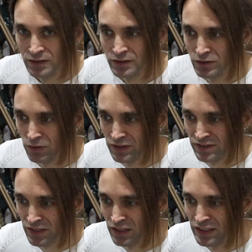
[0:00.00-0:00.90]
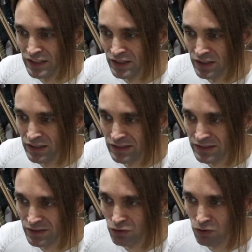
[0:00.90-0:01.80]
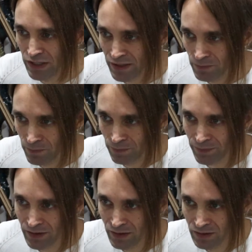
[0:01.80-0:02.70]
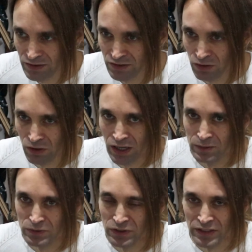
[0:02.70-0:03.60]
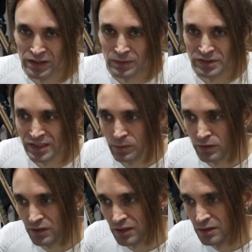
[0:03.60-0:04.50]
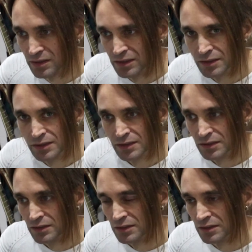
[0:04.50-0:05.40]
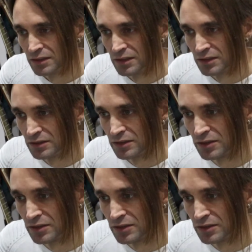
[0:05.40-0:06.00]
this clean gits track. So I'm treating them separately, and